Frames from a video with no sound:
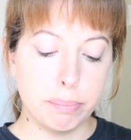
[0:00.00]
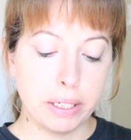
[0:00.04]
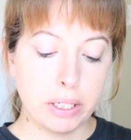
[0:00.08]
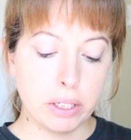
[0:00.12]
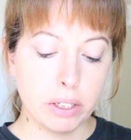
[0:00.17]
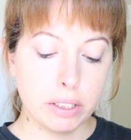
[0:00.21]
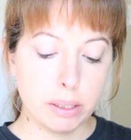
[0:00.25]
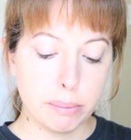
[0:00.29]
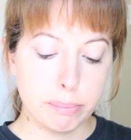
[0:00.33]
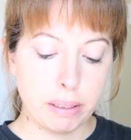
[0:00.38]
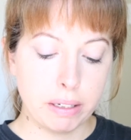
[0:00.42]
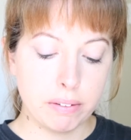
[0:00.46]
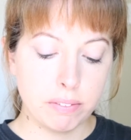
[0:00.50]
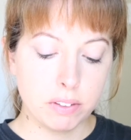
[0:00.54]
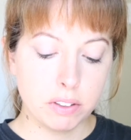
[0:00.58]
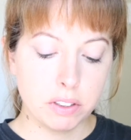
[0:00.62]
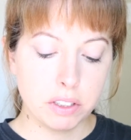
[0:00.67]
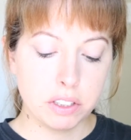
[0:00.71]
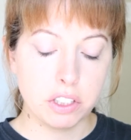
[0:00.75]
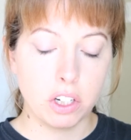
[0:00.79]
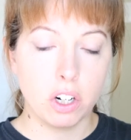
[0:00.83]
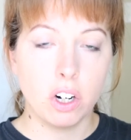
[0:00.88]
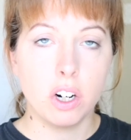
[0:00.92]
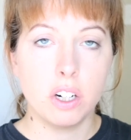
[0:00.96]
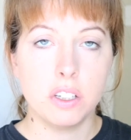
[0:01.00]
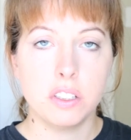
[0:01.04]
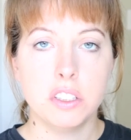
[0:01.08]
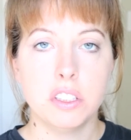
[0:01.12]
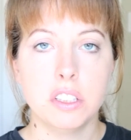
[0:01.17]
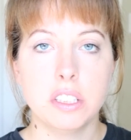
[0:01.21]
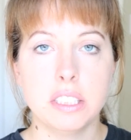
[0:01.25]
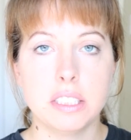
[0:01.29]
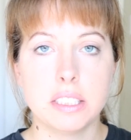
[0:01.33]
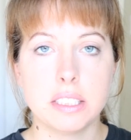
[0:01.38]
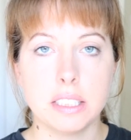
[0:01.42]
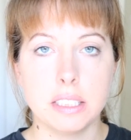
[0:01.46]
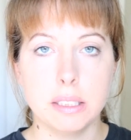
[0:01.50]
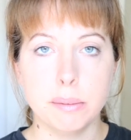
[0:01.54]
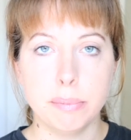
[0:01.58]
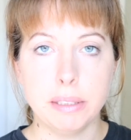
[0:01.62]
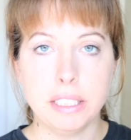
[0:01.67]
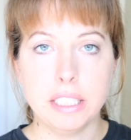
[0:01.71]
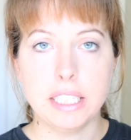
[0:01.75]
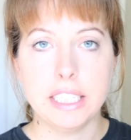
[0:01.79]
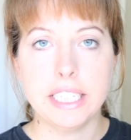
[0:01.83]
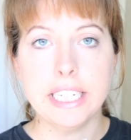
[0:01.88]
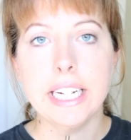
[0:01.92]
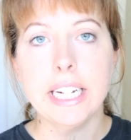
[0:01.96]
bigger the beveler the harder it's going to
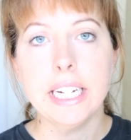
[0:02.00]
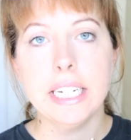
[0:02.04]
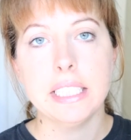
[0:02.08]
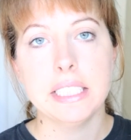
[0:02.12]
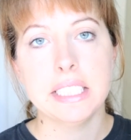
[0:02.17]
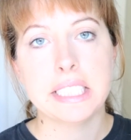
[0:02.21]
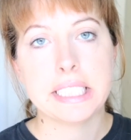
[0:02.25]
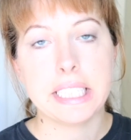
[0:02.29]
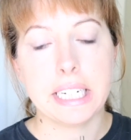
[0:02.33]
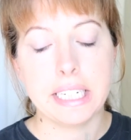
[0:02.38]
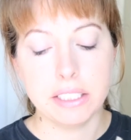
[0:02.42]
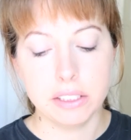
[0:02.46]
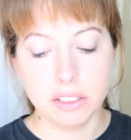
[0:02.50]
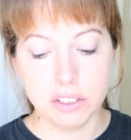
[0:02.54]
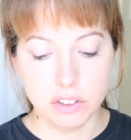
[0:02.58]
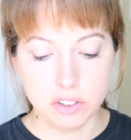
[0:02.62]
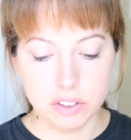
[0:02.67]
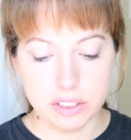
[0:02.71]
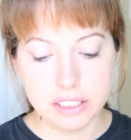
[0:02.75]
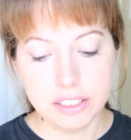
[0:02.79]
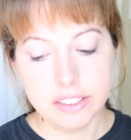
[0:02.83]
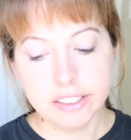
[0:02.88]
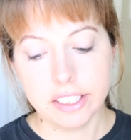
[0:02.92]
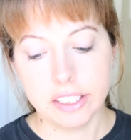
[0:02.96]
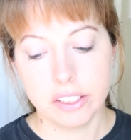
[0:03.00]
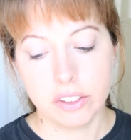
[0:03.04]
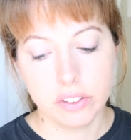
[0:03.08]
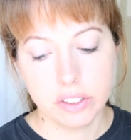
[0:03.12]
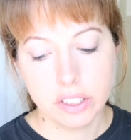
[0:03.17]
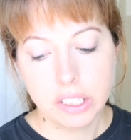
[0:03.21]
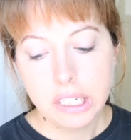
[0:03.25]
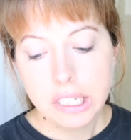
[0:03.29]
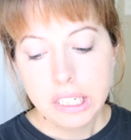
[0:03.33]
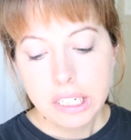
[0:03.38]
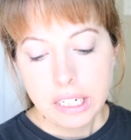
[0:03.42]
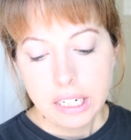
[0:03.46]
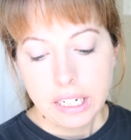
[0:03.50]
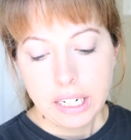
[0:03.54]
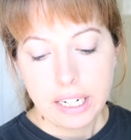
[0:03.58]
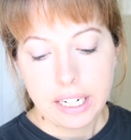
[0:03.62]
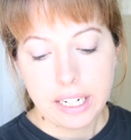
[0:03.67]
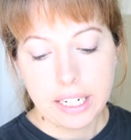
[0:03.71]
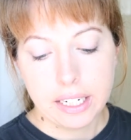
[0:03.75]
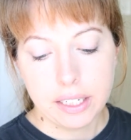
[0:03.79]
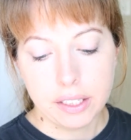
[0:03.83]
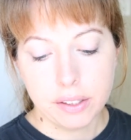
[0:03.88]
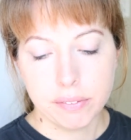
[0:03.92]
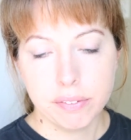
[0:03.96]
be to get inside those detailed
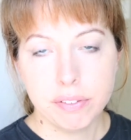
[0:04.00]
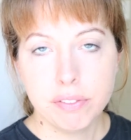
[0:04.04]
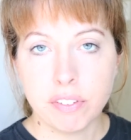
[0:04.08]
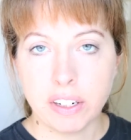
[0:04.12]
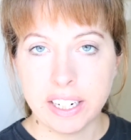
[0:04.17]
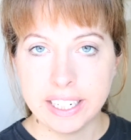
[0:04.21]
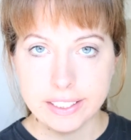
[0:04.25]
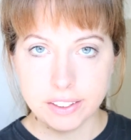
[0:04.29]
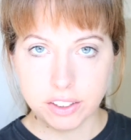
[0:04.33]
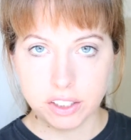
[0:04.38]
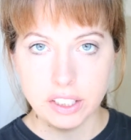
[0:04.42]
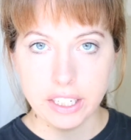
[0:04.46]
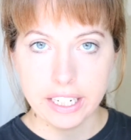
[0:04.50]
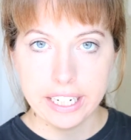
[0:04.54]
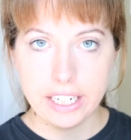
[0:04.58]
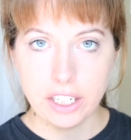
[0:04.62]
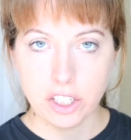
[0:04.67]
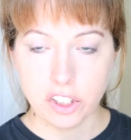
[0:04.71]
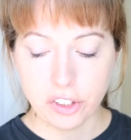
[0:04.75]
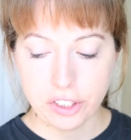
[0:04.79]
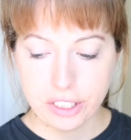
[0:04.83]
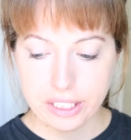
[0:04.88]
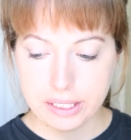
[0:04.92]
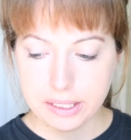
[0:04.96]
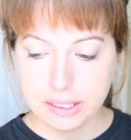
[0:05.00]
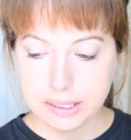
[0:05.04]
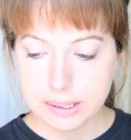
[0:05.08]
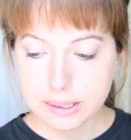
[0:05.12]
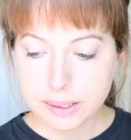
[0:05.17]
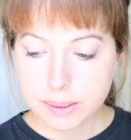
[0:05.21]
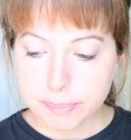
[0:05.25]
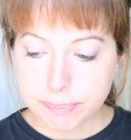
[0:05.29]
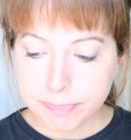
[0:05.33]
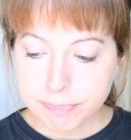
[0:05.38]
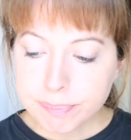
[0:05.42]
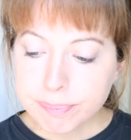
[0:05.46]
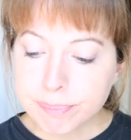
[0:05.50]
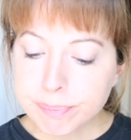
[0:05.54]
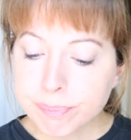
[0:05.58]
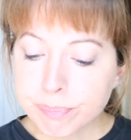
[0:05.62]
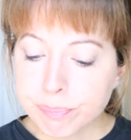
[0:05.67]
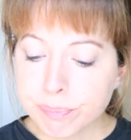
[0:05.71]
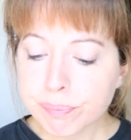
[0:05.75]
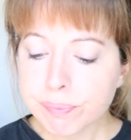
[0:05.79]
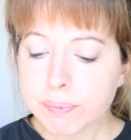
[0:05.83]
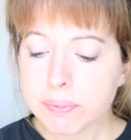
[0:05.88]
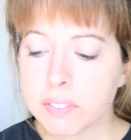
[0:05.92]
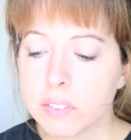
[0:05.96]
and finer areas.
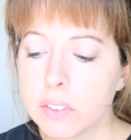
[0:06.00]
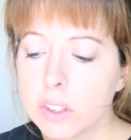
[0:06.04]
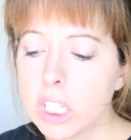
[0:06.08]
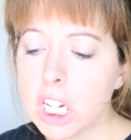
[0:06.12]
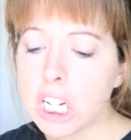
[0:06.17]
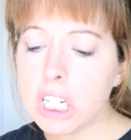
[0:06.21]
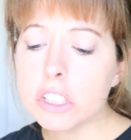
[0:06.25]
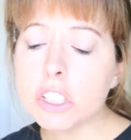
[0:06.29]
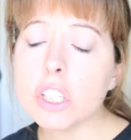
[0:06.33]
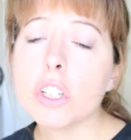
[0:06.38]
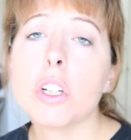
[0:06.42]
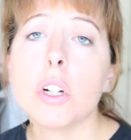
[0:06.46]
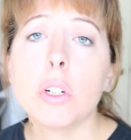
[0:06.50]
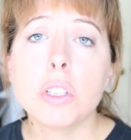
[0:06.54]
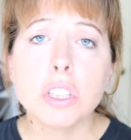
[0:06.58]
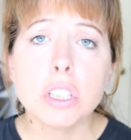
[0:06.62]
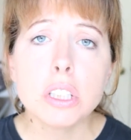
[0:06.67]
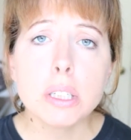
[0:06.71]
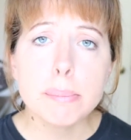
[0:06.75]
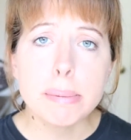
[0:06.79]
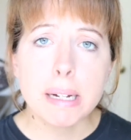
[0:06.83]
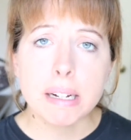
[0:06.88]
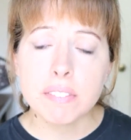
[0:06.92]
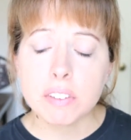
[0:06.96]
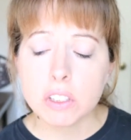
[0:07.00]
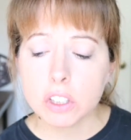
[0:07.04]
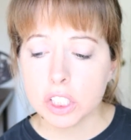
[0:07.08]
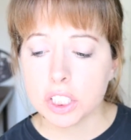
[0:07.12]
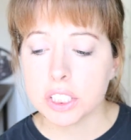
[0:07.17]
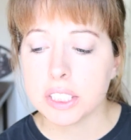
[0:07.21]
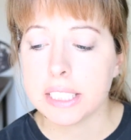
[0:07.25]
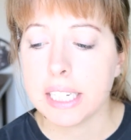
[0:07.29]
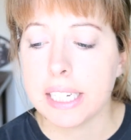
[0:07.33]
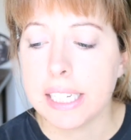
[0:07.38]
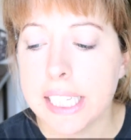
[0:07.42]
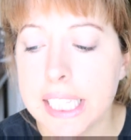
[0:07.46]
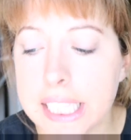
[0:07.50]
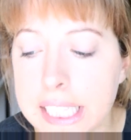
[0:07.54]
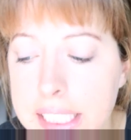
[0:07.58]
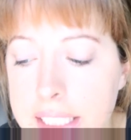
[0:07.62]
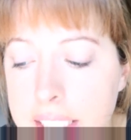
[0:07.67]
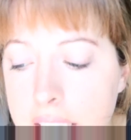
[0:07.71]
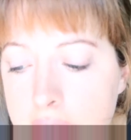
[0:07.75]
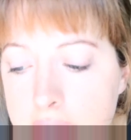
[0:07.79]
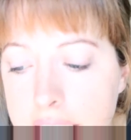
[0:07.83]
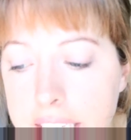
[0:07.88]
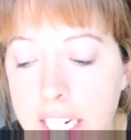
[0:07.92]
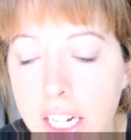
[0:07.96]
So those are the bevelers. And
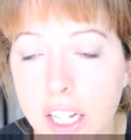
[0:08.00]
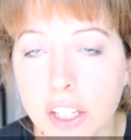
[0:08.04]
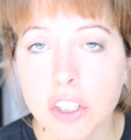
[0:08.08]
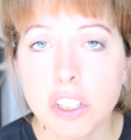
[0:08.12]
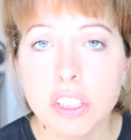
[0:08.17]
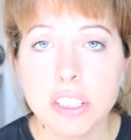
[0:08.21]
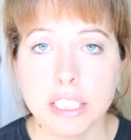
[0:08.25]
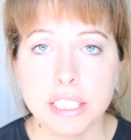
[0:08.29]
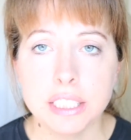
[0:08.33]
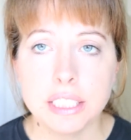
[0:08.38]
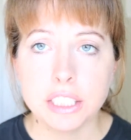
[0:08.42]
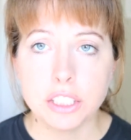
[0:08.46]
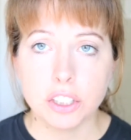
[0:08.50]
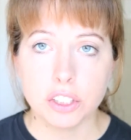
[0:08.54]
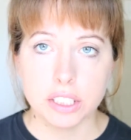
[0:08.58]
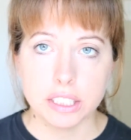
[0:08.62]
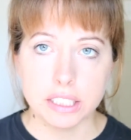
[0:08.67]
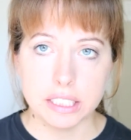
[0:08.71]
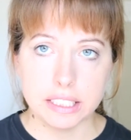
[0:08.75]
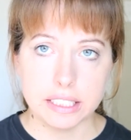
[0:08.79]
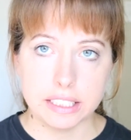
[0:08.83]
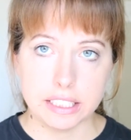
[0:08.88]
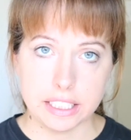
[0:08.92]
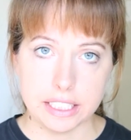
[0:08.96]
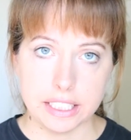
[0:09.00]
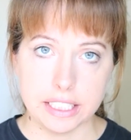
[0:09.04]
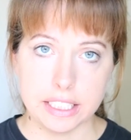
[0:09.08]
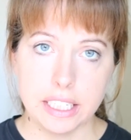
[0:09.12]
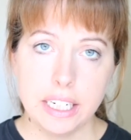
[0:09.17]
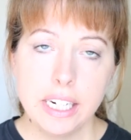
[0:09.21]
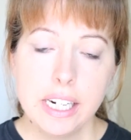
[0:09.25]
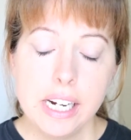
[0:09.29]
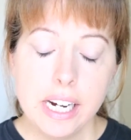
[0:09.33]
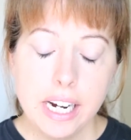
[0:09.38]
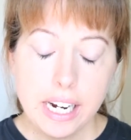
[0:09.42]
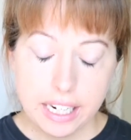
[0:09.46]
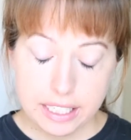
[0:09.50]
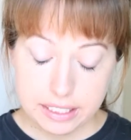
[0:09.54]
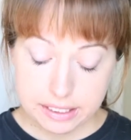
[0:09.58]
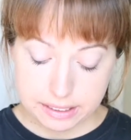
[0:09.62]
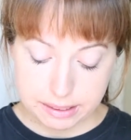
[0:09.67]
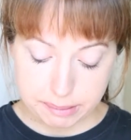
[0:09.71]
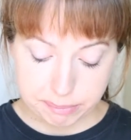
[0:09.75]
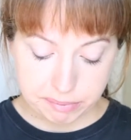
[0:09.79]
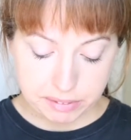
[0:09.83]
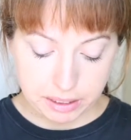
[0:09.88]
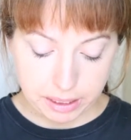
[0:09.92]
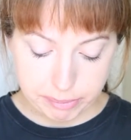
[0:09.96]
then the other thing that you're going to need is
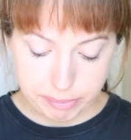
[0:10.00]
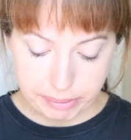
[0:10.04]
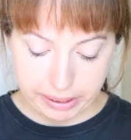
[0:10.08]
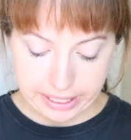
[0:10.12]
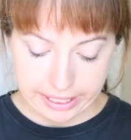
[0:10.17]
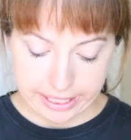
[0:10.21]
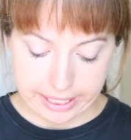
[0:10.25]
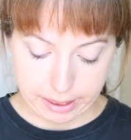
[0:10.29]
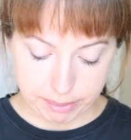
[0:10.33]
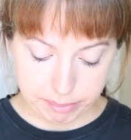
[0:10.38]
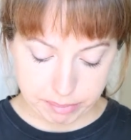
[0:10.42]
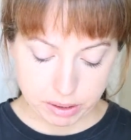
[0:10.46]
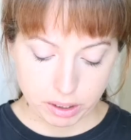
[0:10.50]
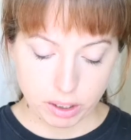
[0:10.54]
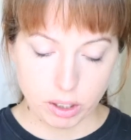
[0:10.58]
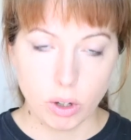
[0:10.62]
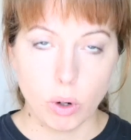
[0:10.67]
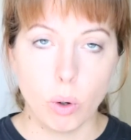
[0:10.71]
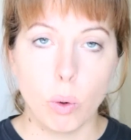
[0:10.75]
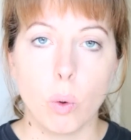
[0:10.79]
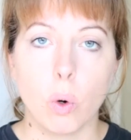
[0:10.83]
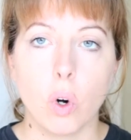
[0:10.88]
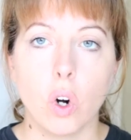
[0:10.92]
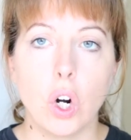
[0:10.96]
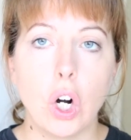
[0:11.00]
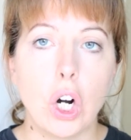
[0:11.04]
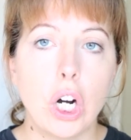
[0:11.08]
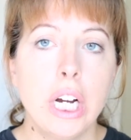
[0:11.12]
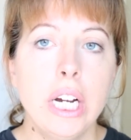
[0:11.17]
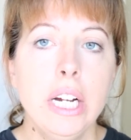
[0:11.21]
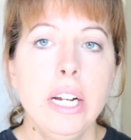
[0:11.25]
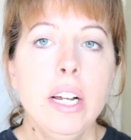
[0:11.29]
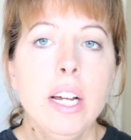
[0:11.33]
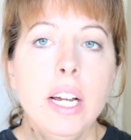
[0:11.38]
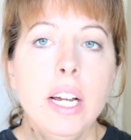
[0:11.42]
some type of hammer or